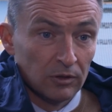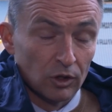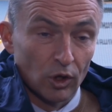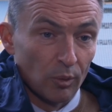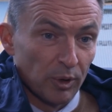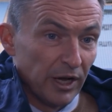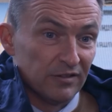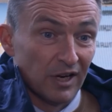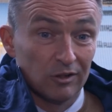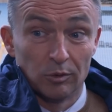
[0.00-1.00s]
they couldn't play
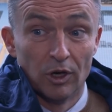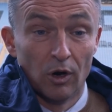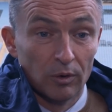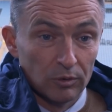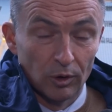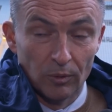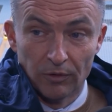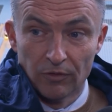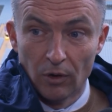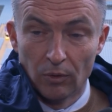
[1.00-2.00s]
today because we know, knew it would
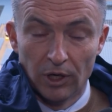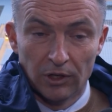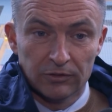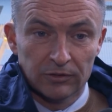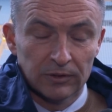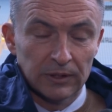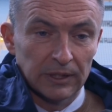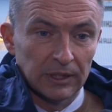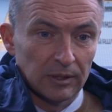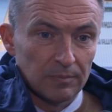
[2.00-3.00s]
have got worse.
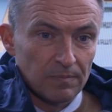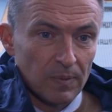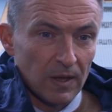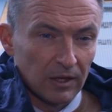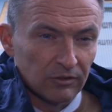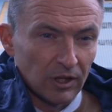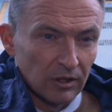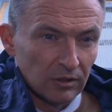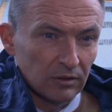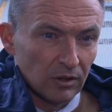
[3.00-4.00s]
Um, like I
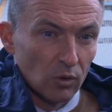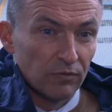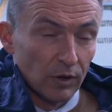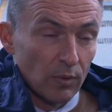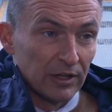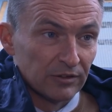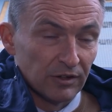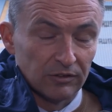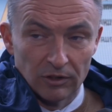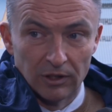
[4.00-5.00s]
said, hopefully
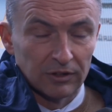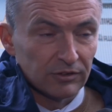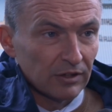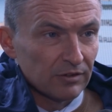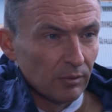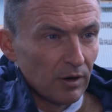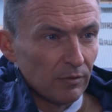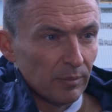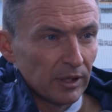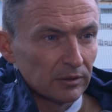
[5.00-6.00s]
Wednesday, certainly Saturday, we'll have
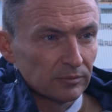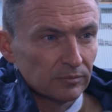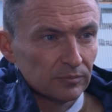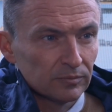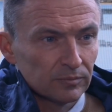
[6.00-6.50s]
them back.